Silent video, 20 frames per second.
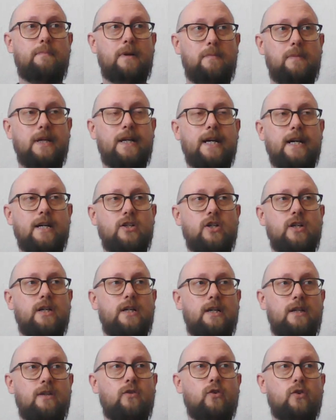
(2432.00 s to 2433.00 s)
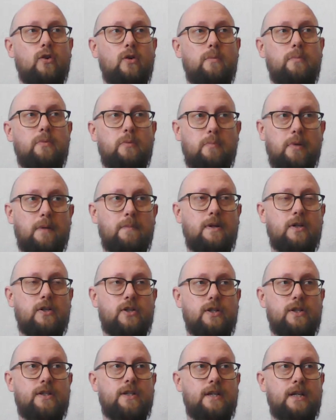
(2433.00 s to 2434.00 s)
publication in Europe who
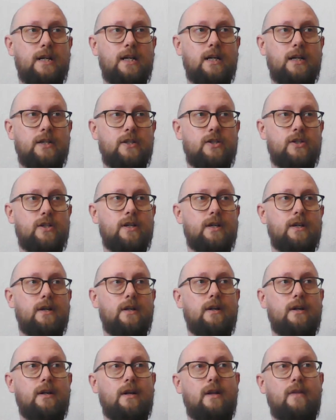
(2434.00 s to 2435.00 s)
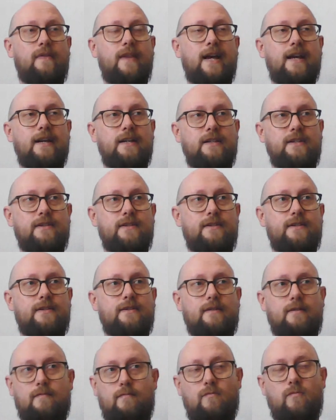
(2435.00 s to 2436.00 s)
publishes in English that is,
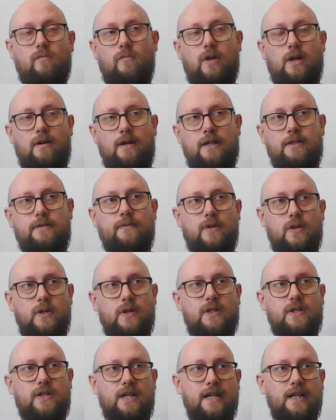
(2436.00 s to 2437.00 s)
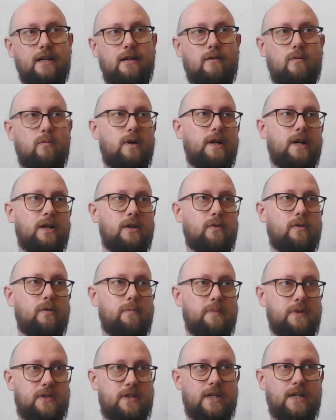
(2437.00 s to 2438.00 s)
well, as far as I know,
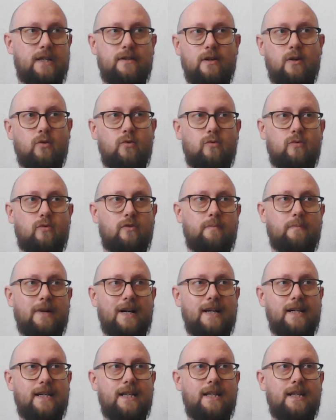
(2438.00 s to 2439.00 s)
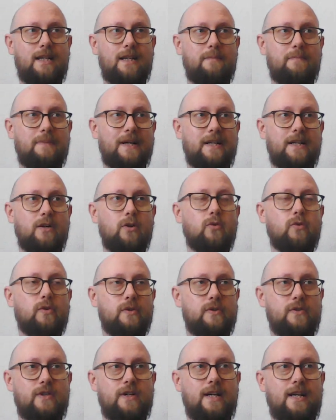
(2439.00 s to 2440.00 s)
100% owned by the
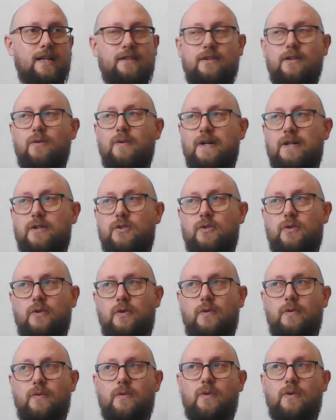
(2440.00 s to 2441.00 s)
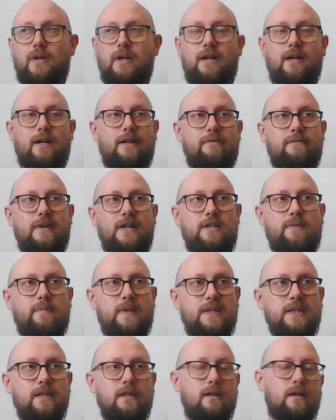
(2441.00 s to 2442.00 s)
owners and has no external
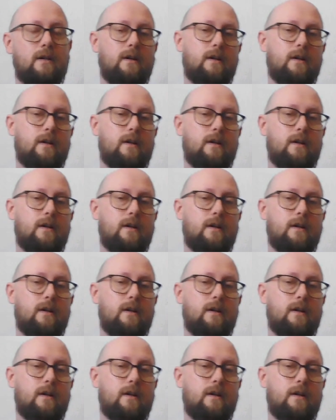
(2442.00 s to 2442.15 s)
investment.